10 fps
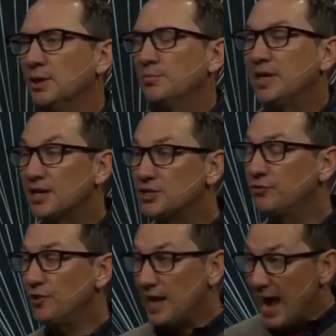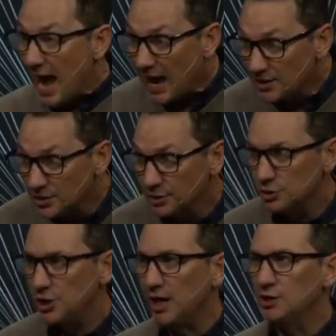Because if it hasn't
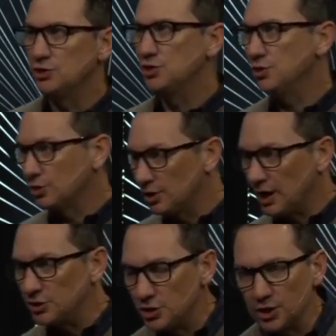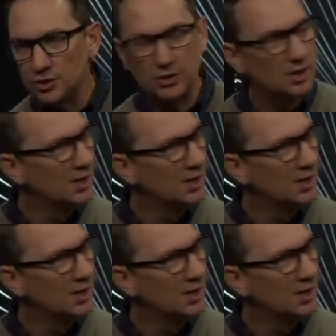changed you, could I just